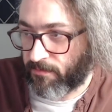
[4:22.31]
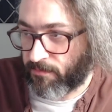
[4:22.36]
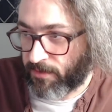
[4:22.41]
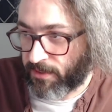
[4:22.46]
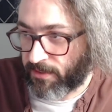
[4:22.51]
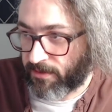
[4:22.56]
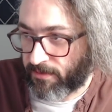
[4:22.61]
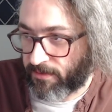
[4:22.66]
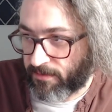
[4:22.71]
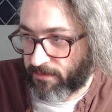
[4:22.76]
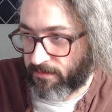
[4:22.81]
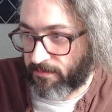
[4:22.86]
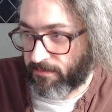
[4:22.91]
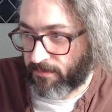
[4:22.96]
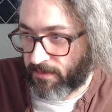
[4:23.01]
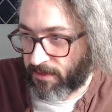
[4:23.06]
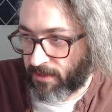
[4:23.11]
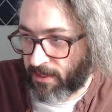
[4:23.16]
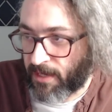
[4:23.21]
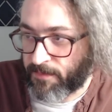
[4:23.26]
with
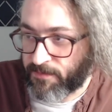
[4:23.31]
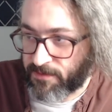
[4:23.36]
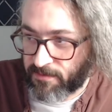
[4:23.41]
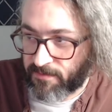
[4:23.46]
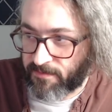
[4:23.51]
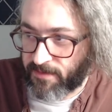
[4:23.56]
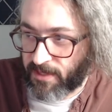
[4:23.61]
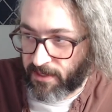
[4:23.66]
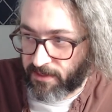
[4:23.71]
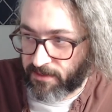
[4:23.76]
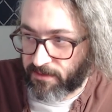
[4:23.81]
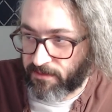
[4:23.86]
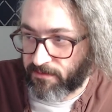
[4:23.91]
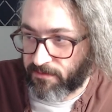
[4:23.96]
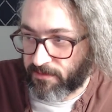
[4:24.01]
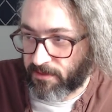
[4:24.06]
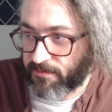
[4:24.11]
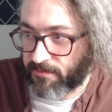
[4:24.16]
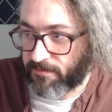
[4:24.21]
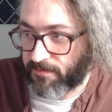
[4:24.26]
the absolute
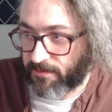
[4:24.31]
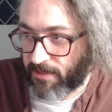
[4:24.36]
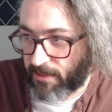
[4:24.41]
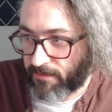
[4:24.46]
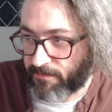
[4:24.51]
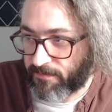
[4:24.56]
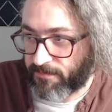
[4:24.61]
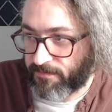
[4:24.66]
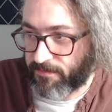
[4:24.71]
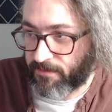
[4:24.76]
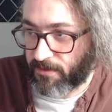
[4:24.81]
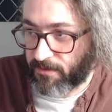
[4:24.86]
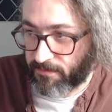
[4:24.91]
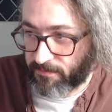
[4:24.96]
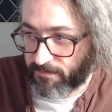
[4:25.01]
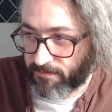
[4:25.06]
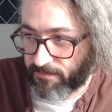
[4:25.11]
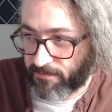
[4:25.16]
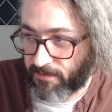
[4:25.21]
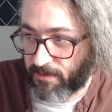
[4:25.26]
value of f
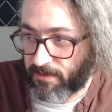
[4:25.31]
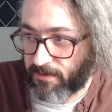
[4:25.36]
of